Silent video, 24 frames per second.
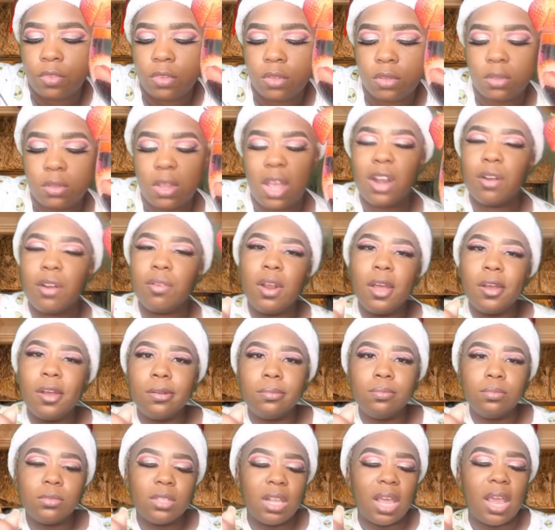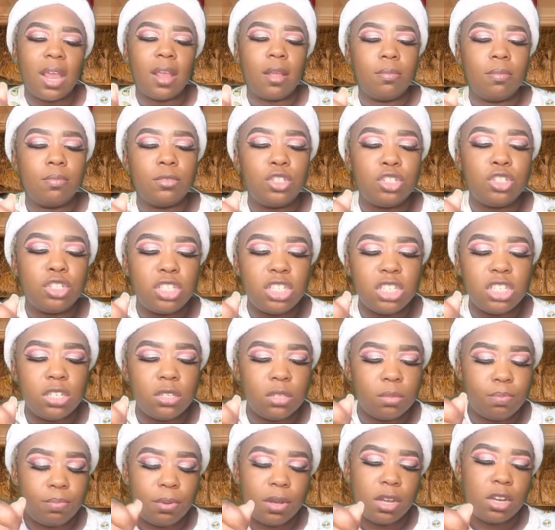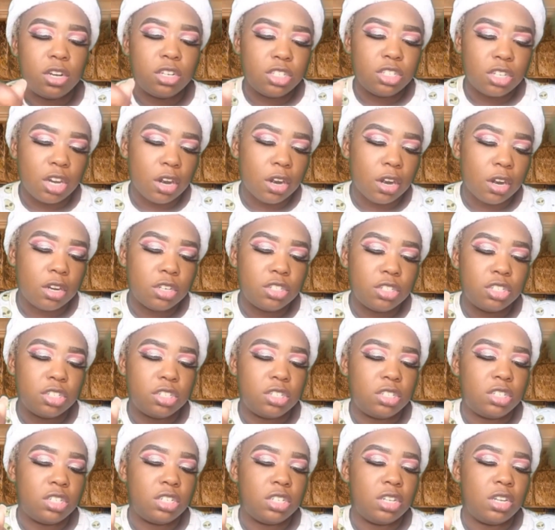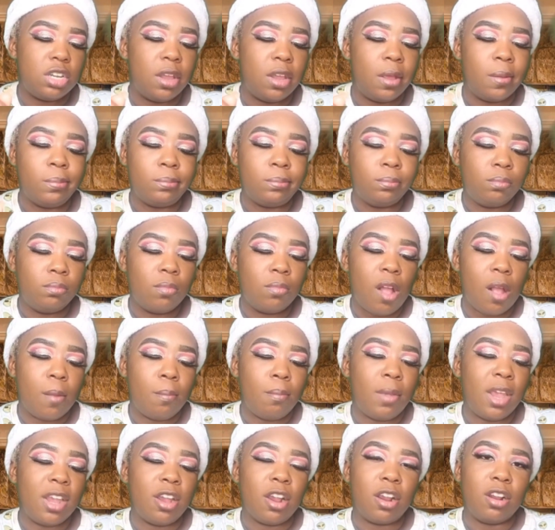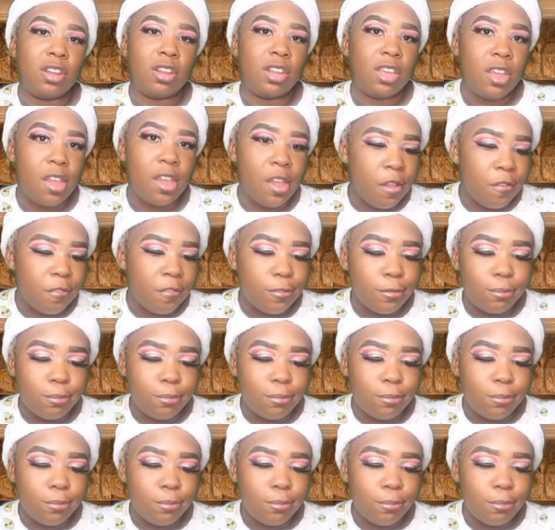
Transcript: I don't know. Like, should she punish her? Should she make her leave?